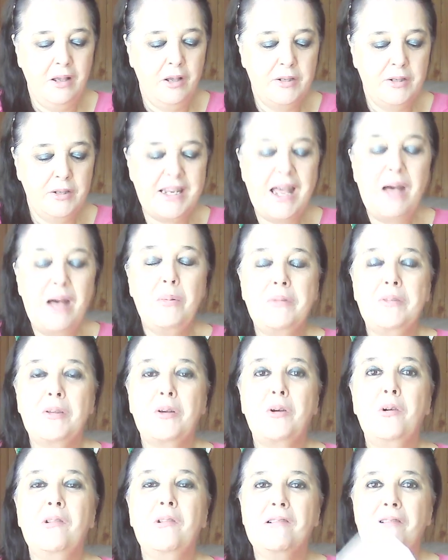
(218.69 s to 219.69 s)
Start with the
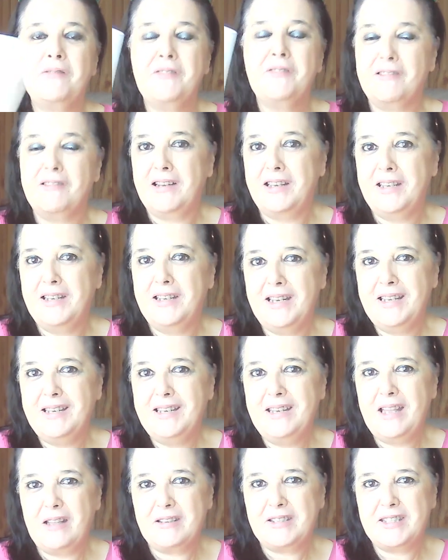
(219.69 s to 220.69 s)
core of your
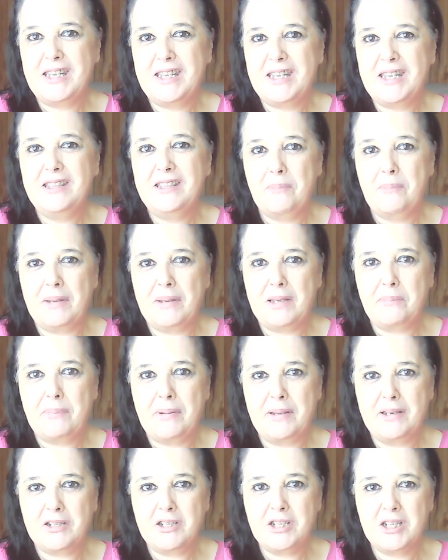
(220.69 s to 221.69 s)
reading, seeing the bigger
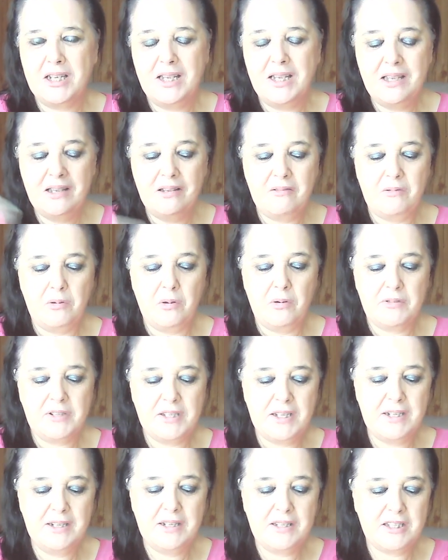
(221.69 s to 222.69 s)
picture,
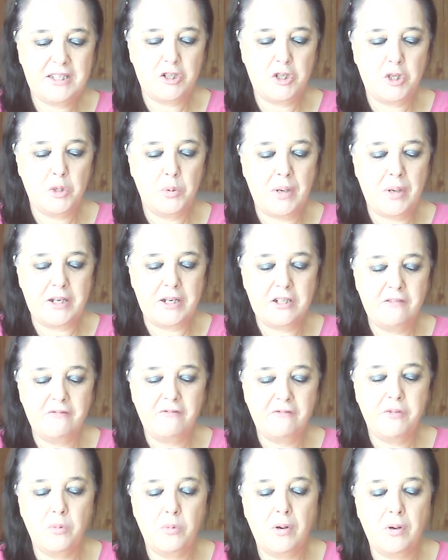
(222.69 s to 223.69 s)
seeing a situation
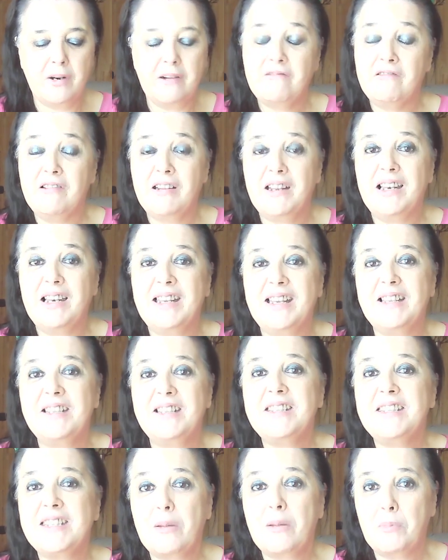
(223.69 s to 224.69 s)
for what it really is,
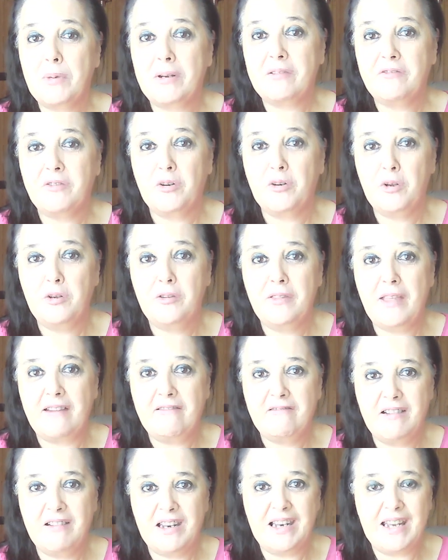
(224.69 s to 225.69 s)
someone for who they
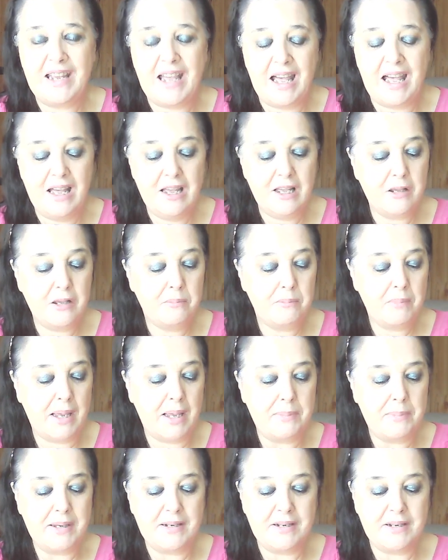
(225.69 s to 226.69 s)
really are. It may
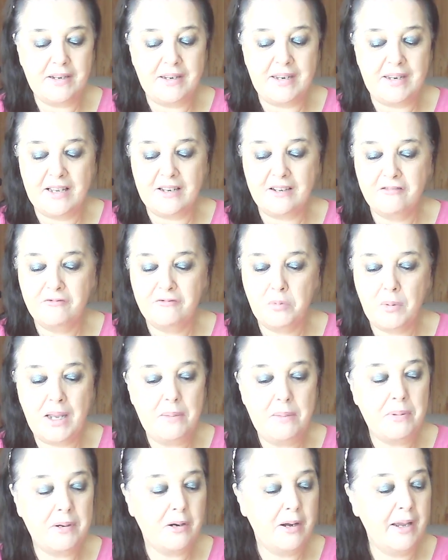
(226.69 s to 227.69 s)
be in a negative way,
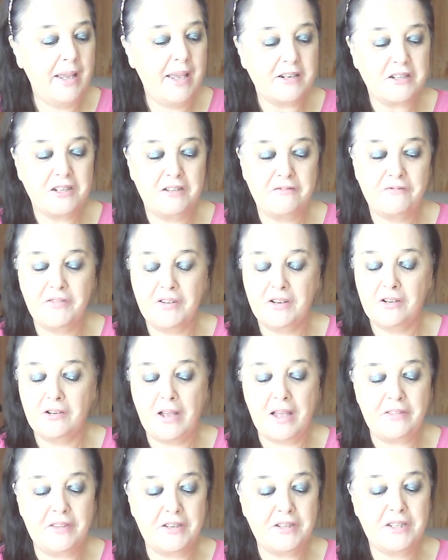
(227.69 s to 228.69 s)
but I actually feel
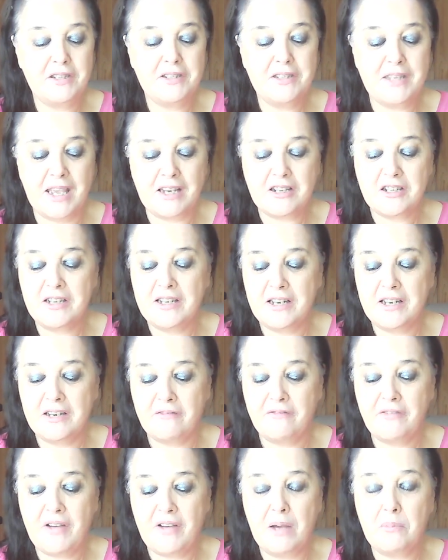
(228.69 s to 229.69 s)
like this is actually in a
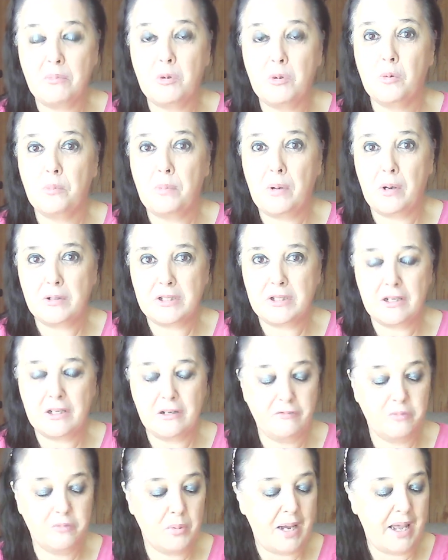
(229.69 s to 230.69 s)
far more
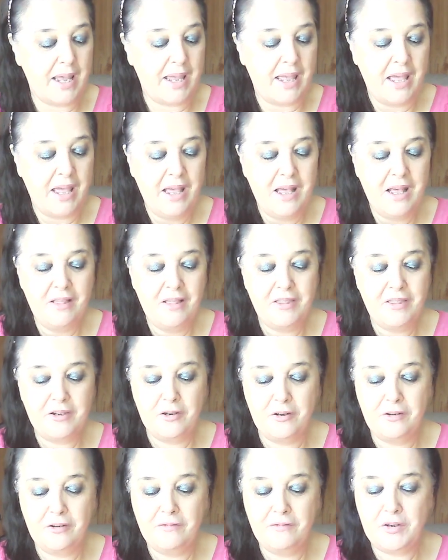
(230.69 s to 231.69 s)
positive way. The
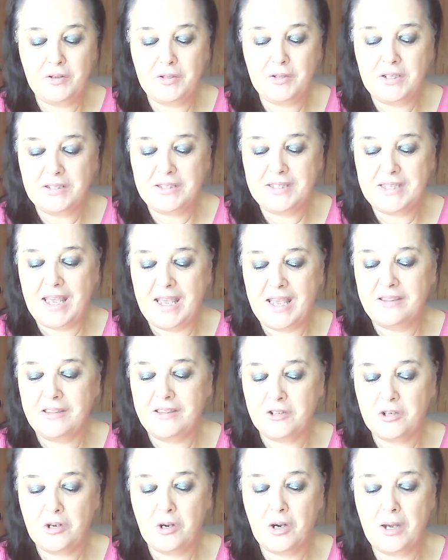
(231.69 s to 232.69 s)
universe is saying the
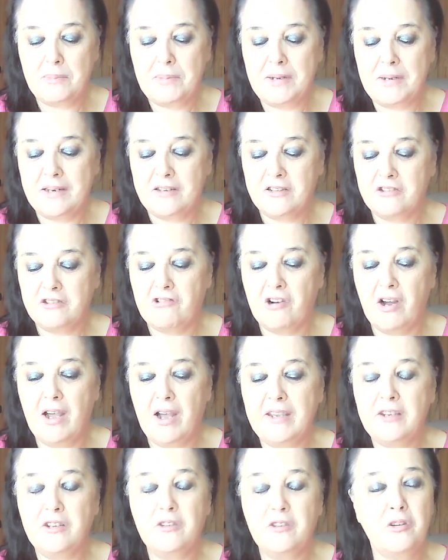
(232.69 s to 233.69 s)
timing is
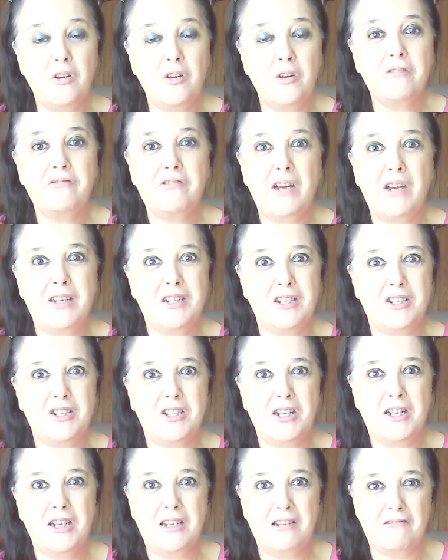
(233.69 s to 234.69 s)
right. You're not afraid to
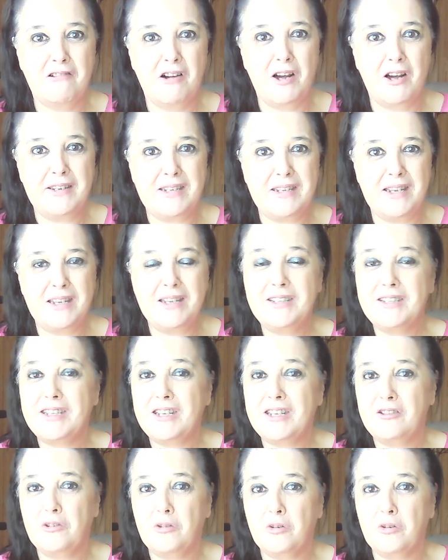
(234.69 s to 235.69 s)
share your ideas
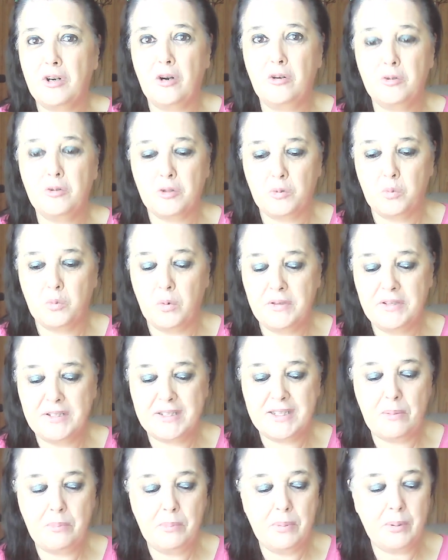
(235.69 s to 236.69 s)
and your goals with
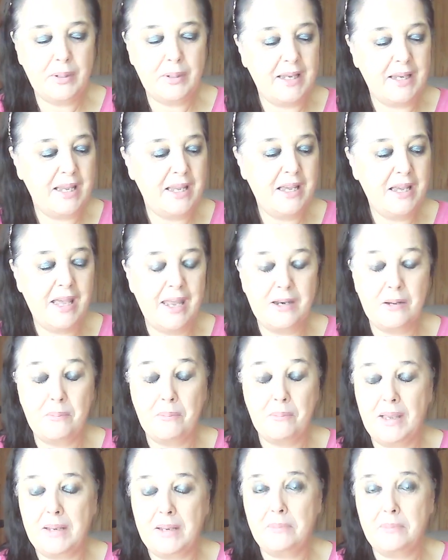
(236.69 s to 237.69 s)
somebody here, and it
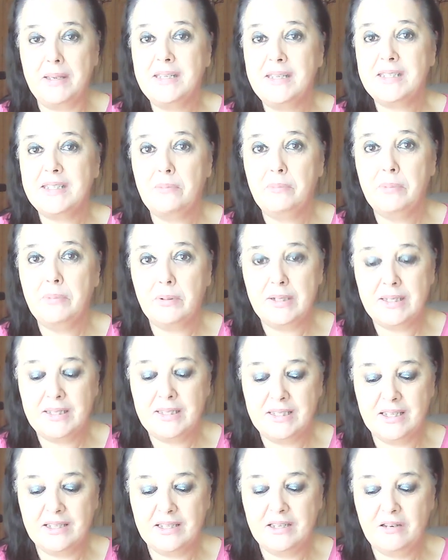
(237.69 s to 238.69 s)
may be somebody
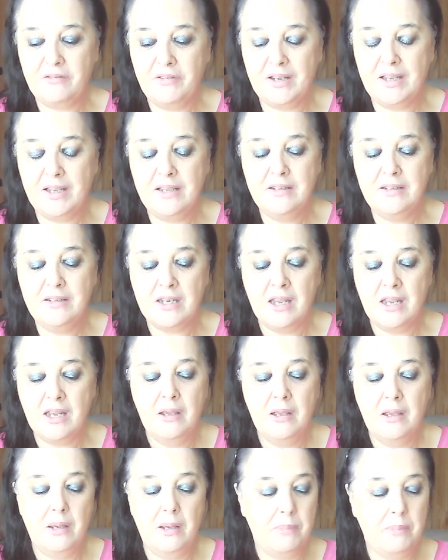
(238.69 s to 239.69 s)
significant,
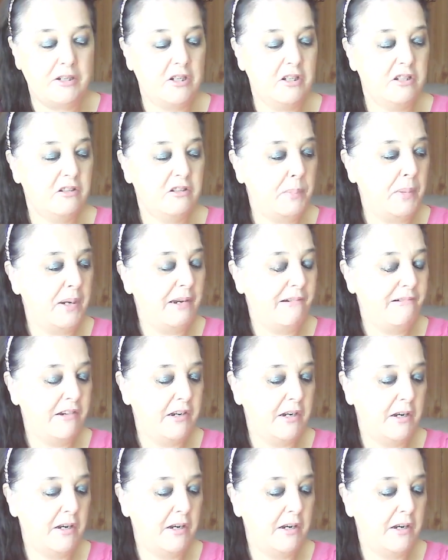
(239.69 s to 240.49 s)
but just bearing